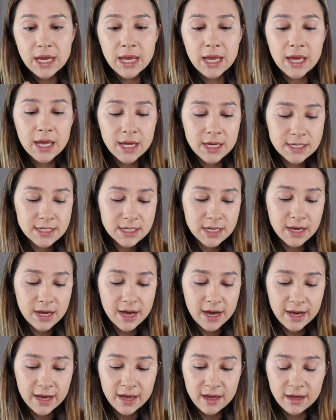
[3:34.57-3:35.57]
and
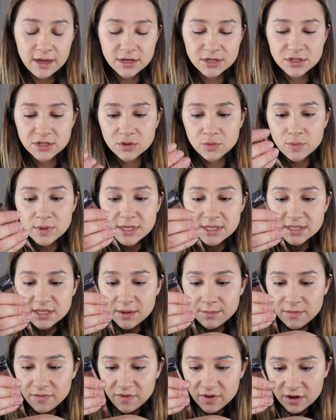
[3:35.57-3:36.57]
I squeeze
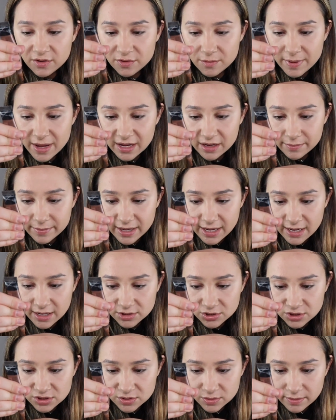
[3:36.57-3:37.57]
some of it on the back of my
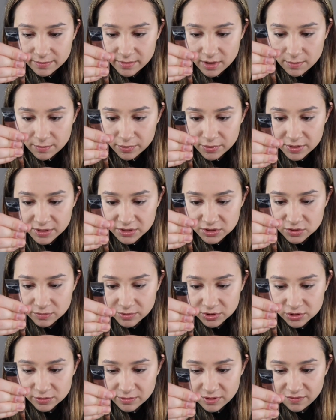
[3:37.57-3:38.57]
hand just so I'm not putting too
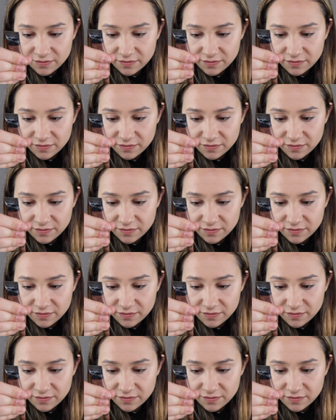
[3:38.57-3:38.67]
much on my